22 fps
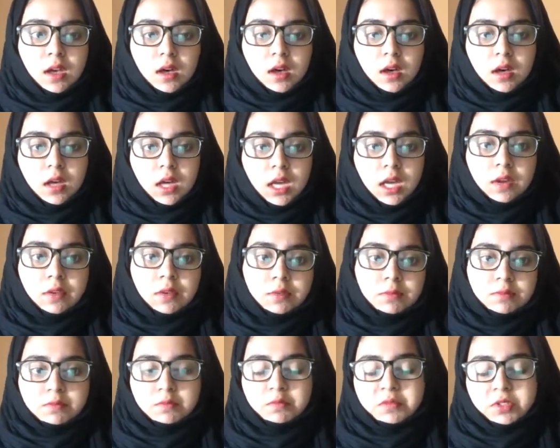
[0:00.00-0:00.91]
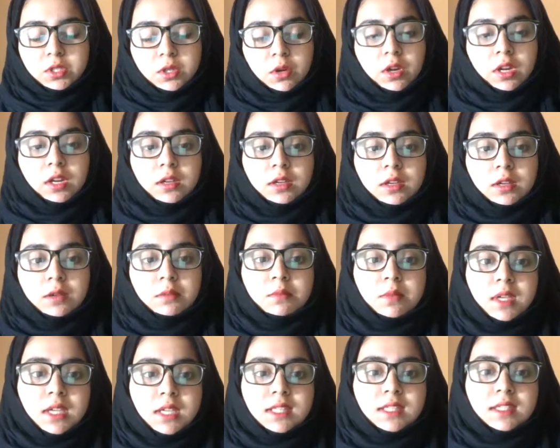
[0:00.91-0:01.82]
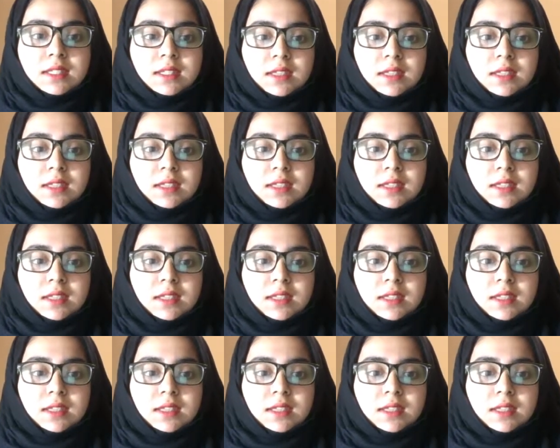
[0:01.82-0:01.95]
Rhetoric means